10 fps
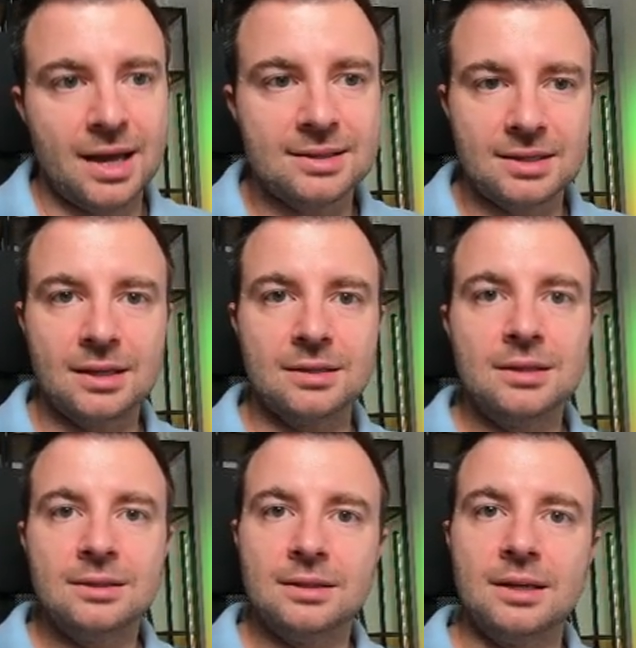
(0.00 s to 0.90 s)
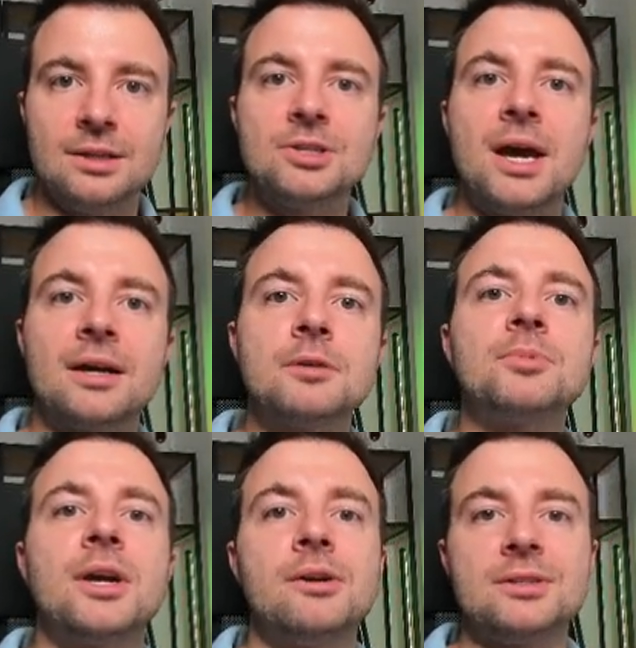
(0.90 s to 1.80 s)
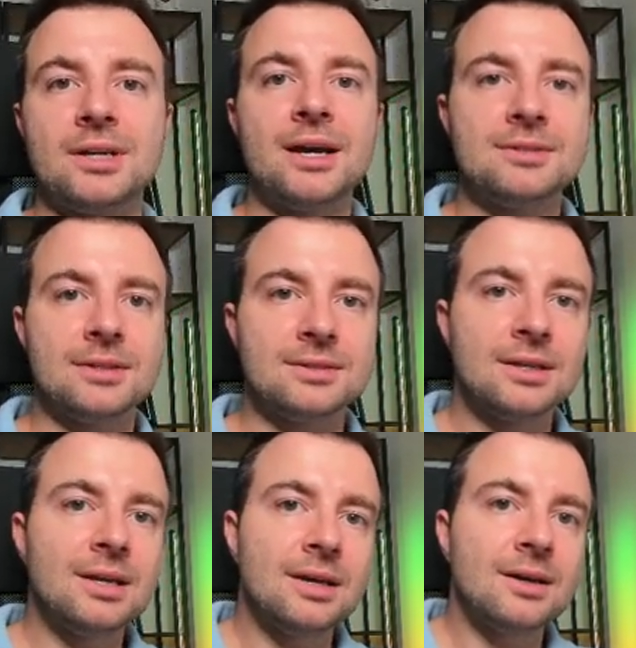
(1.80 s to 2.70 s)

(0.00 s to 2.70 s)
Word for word: as in the attacker prioritizes